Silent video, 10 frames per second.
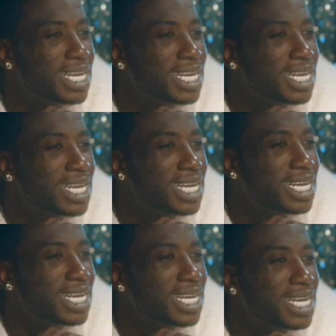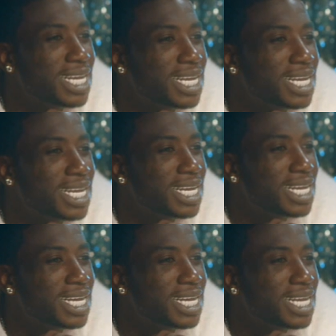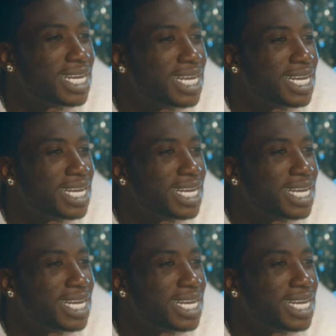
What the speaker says: (not speaking)